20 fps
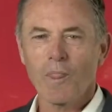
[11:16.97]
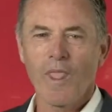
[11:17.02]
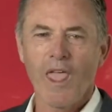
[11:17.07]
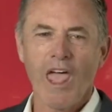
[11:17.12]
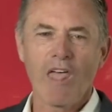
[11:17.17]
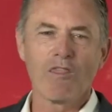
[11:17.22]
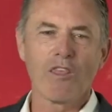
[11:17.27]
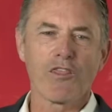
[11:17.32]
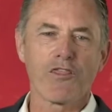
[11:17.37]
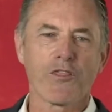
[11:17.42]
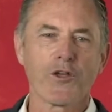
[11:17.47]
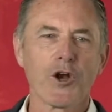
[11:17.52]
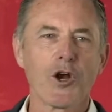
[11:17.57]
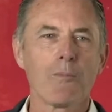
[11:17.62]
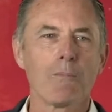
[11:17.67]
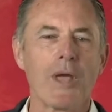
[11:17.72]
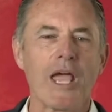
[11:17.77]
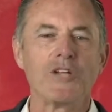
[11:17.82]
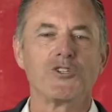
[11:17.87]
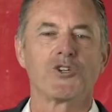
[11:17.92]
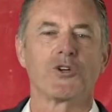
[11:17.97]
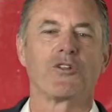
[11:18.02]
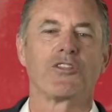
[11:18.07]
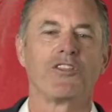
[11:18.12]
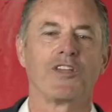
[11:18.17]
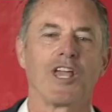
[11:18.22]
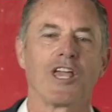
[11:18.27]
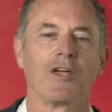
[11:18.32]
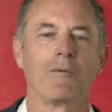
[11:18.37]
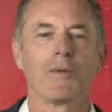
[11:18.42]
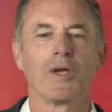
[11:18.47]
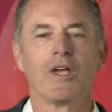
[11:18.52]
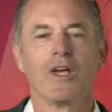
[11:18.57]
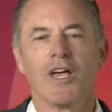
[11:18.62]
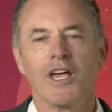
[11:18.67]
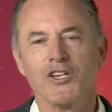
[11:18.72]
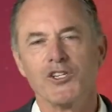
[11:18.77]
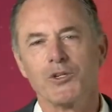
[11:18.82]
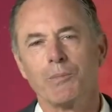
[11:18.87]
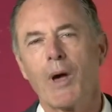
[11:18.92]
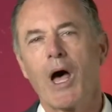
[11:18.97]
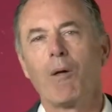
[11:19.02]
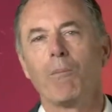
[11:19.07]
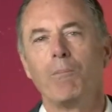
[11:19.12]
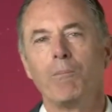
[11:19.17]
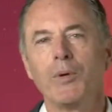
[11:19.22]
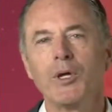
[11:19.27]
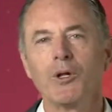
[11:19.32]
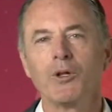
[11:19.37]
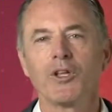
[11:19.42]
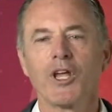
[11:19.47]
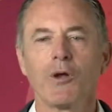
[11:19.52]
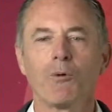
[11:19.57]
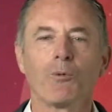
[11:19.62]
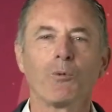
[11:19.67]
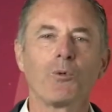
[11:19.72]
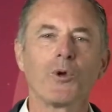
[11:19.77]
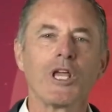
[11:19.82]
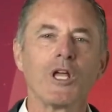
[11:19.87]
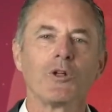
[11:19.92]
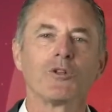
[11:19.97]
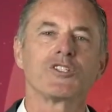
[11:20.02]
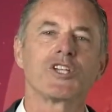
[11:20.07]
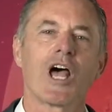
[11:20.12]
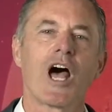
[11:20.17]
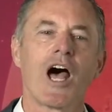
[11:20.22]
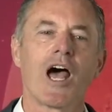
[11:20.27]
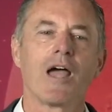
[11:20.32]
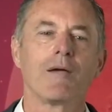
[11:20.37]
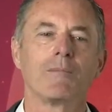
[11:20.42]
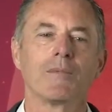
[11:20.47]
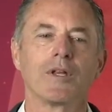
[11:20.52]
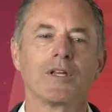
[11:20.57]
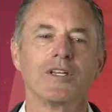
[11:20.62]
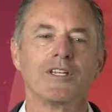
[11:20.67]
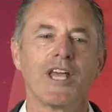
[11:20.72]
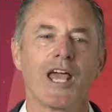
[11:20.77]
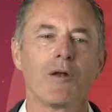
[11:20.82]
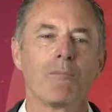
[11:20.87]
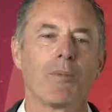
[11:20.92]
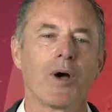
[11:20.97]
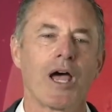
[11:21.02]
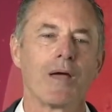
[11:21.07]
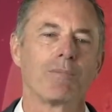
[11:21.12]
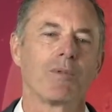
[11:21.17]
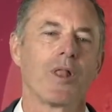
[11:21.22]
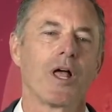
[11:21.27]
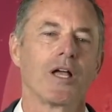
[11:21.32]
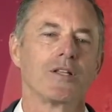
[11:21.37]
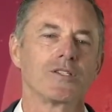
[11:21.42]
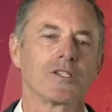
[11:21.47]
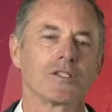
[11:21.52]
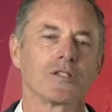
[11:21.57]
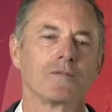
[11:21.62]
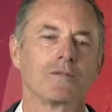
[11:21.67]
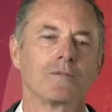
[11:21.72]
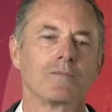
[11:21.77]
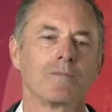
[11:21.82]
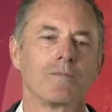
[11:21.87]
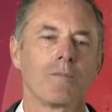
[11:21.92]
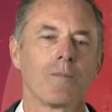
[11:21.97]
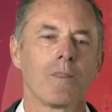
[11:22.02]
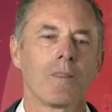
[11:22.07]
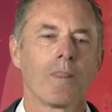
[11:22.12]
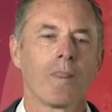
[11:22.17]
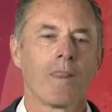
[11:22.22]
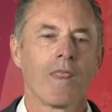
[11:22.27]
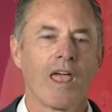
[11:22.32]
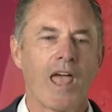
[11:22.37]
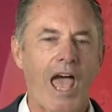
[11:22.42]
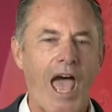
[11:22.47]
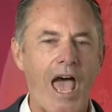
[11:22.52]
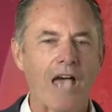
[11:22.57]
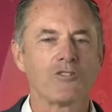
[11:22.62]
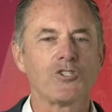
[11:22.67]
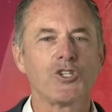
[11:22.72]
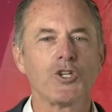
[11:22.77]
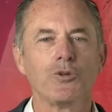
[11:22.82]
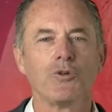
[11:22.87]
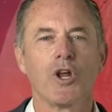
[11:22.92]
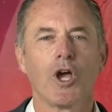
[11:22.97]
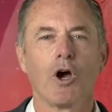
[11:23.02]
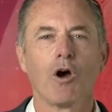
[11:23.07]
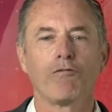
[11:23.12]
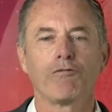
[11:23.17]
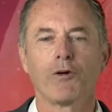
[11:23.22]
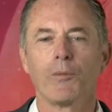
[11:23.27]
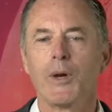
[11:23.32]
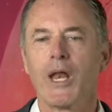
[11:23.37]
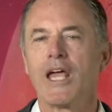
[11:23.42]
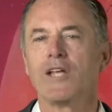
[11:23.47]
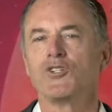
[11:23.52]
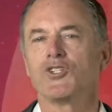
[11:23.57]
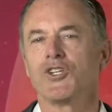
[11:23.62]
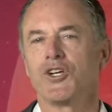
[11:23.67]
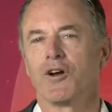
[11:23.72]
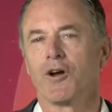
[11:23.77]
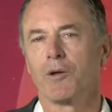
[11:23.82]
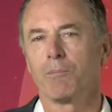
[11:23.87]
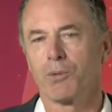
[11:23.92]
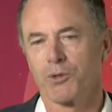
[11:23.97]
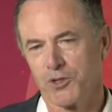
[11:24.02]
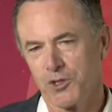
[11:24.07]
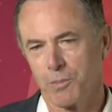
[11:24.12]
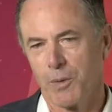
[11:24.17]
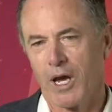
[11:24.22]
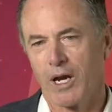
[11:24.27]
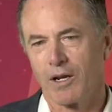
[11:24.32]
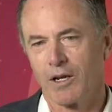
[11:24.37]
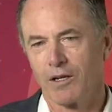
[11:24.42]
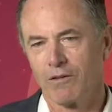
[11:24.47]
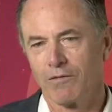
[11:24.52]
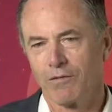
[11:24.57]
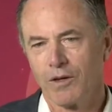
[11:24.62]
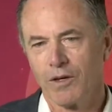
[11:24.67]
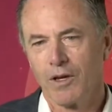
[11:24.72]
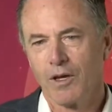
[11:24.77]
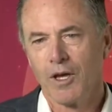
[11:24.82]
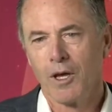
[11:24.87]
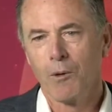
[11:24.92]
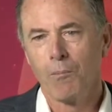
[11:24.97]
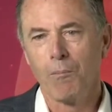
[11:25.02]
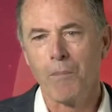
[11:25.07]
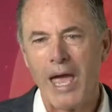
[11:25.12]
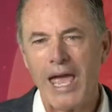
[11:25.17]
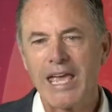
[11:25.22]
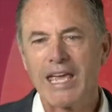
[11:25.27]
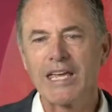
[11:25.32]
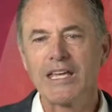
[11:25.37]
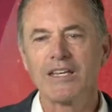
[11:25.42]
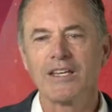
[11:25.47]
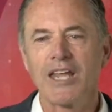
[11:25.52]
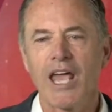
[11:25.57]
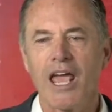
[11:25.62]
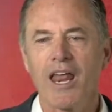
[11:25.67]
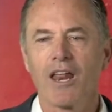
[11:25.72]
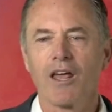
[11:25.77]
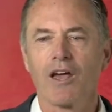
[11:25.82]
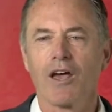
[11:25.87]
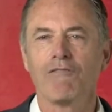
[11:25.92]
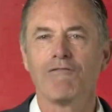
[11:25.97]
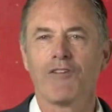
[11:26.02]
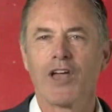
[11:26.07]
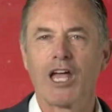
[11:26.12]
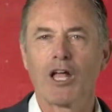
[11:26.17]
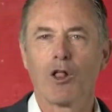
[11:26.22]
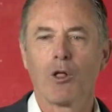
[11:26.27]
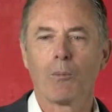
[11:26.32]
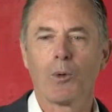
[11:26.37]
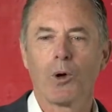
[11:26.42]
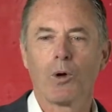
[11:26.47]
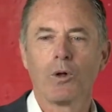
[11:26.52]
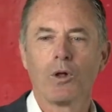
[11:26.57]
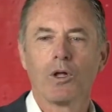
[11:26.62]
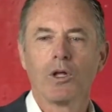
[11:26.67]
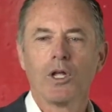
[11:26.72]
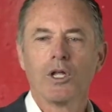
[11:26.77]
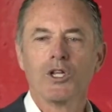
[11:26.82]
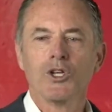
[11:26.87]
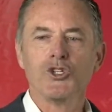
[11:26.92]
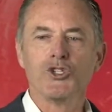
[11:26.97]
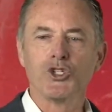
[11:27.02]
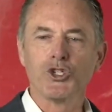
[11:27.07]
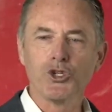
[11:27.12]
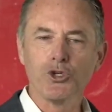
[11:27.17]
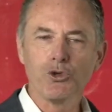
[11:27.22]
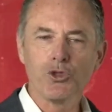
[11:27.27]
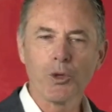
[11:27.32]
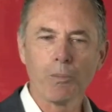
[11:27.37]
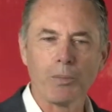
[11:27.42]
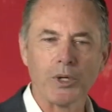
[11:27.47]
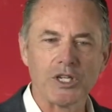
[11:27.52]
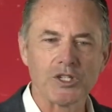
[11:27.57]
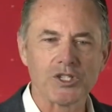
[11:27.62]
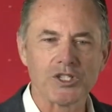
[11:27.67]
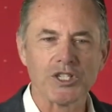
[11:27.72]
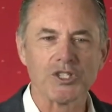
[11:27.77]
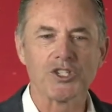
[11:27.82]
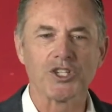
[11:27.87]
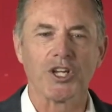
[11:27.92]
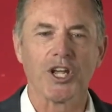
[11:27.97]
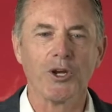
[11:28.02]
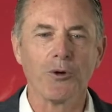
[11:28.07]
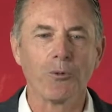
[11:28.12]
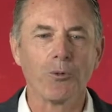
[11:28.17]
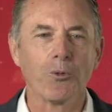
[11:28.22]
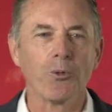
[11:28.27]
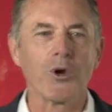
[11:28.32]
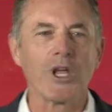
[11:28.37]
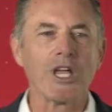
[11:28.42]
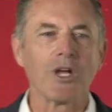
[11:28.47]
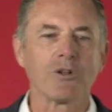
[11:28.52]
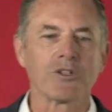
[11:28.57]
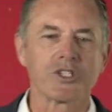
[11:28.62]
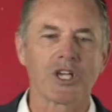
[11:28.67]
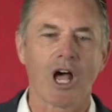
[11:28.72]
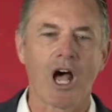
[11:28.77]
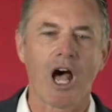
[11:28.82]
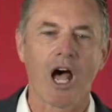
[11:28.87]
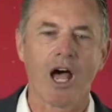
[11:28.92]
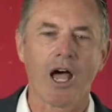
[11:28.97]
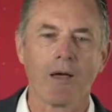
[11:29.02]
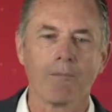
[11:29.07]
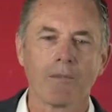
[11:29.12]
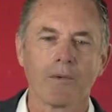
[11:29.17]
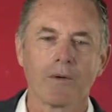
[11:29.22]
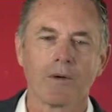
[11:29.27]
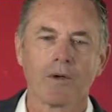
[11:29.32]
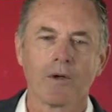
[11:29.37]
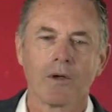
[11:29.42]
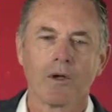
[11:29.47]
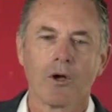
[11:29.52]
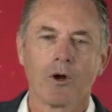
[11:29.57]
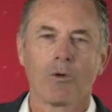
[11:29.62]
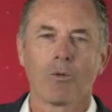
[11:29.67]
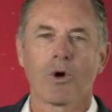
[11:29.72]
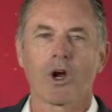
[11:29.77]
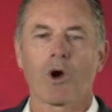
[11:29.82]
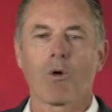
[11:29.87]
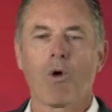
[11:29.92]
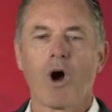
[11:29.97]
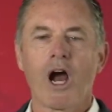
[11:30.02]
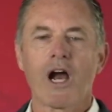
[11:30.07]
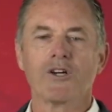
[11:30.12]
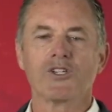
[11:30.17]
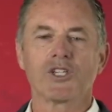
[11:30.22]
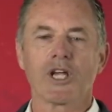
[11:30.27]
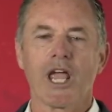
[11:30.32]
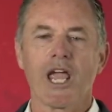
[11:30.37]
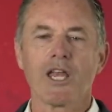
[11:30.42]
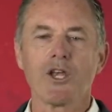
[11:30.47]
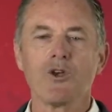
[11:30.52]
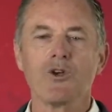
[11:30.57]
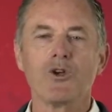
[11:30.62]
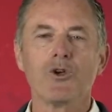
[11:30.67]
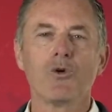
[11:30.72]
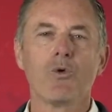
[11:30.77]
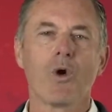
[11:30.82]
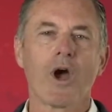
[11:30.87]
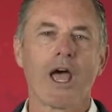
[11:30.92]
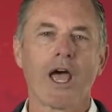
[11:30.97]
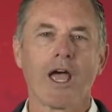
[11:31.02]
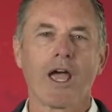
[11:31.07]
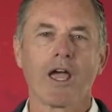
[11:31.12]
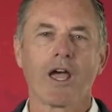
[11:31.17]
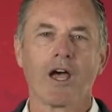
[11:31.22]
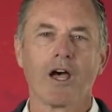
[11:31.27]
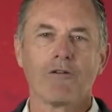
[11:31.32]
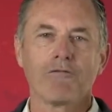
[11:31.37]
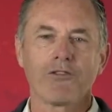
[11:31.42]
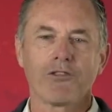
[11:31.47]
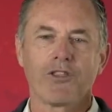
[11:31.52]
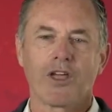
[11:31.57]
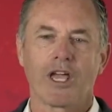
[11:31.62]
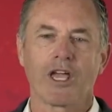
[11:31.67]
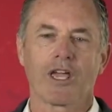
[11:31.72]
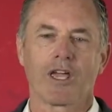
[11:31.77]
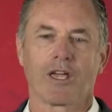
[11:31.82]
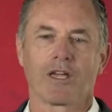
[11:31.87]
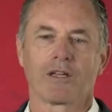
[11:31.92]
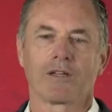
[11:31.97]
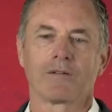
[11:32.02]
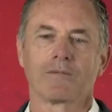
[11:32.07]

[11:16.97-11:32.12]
And the third major theme is about building real-time data pipelines. As you know from an engineering perspective, making data available to the business in real time requires a new way of thinking.